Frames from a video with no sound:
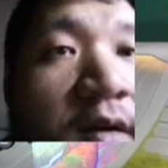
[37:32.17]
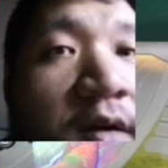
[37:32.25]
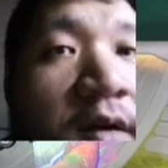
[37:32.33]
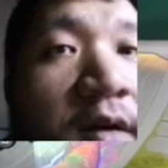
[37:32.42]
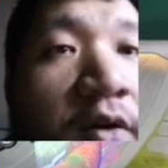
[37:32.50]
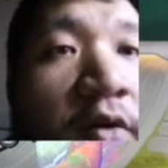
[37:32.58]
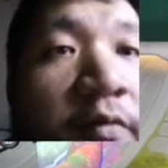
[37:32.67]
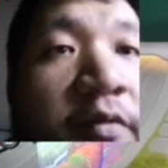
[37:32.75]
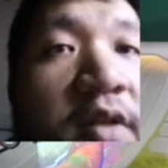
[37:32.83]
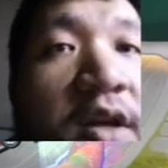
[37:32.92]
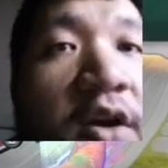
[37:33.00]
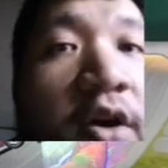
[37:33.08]

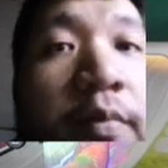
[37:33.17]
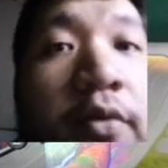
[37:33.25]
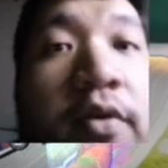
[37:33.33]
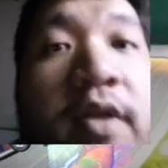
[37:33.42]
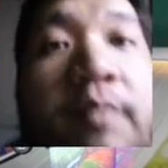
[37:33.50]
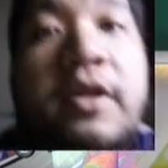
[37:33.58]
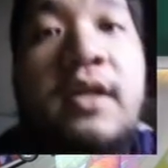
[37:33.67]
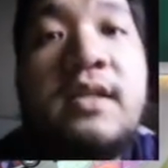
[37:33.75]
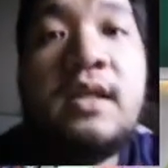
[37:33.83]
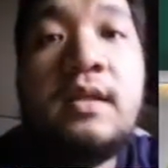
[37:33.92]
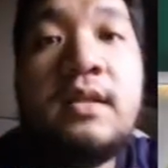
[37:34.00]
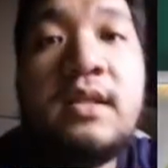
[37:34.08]
Hopefully our opponent plays
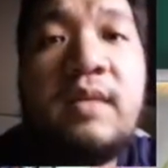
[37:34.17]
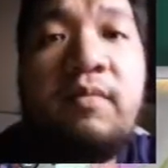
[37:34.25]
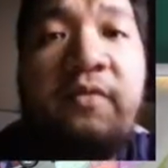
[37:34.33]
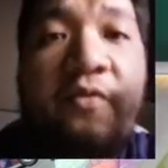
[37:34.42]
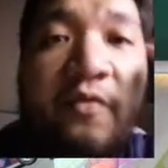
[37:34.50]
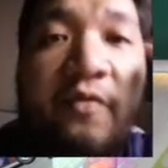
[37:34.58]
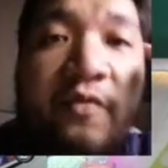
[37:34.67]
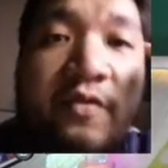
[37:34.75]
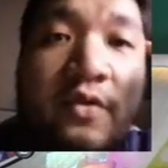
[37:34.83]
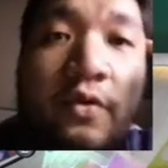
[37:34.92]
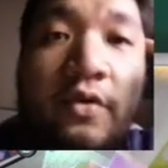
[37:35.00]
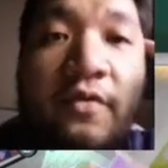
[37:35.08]
in some
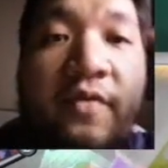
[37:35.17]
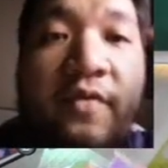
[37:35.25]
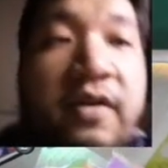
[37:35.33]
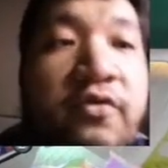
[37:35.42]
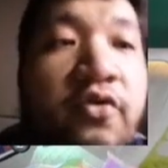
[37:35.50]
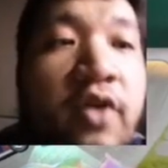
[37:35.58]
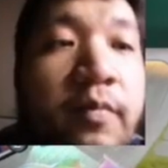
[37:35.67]
sort of 5-drop or